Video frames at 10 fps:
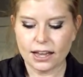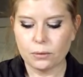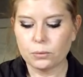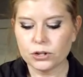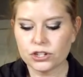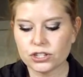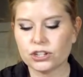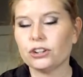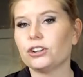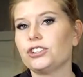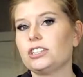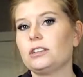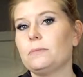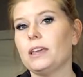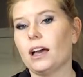I would just encourage it
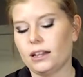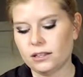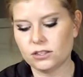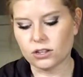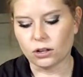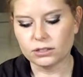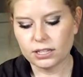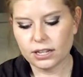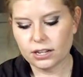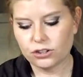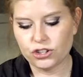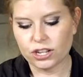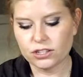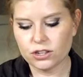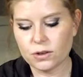to be unsalted
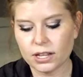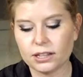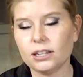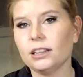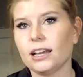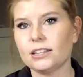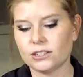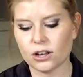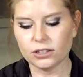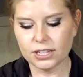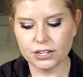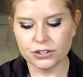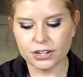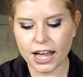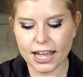just so you get a little less salt in
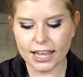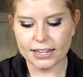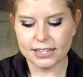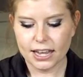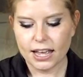your diet